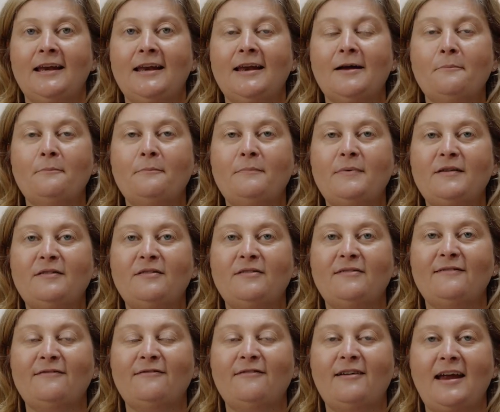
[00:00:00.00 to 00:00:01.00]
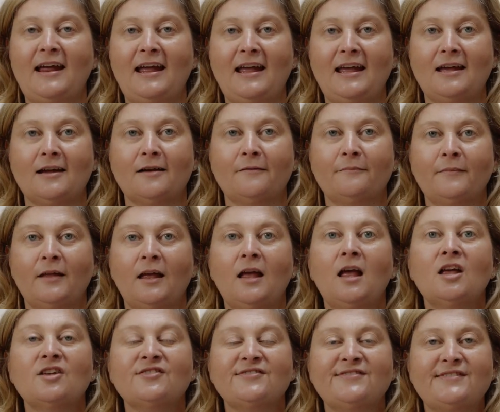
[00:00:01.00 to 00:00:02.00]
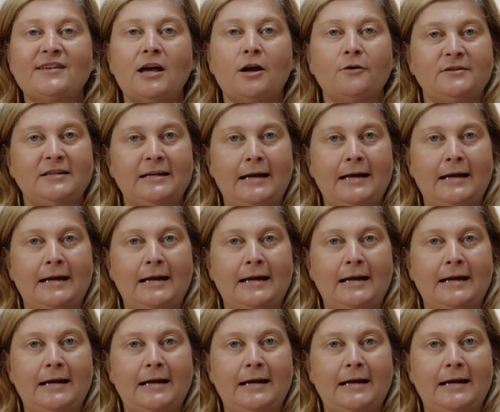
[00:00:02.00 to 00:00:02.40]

Number 3. So